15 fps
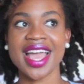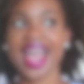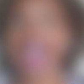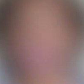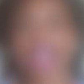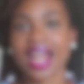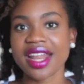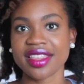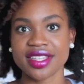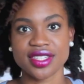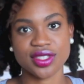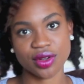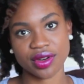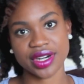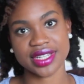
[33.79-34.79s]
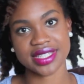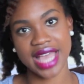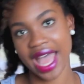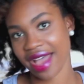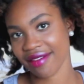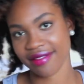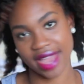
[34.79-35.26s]
A lot of these stores
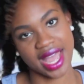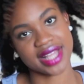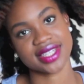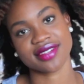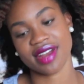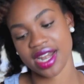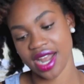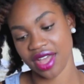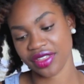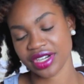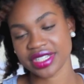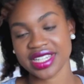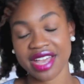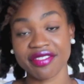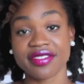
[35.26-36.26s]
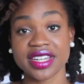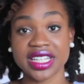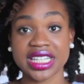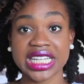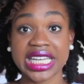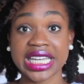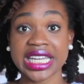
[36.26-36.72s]
have hats right now. They're
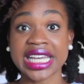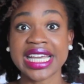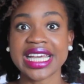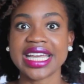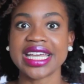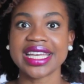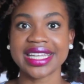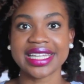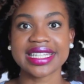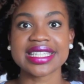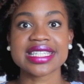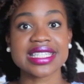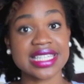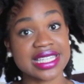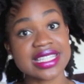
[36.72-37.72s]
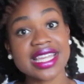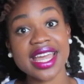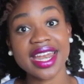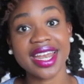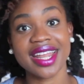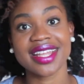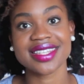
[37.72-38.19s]
definitely in season
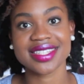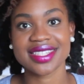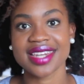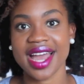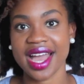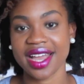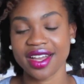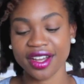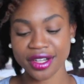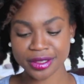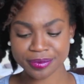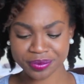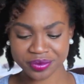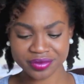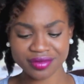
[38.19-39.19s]
and in style,